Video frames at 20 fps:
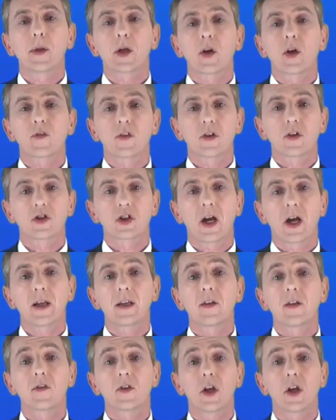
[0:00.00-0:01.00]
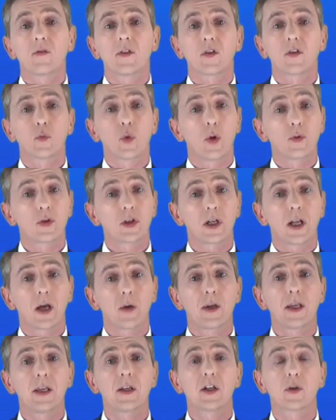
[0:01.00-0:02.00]
because the shiny surface won't
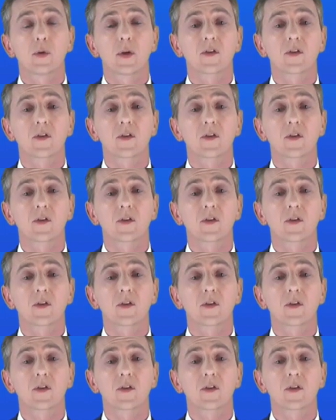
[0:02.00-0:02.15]
allow heat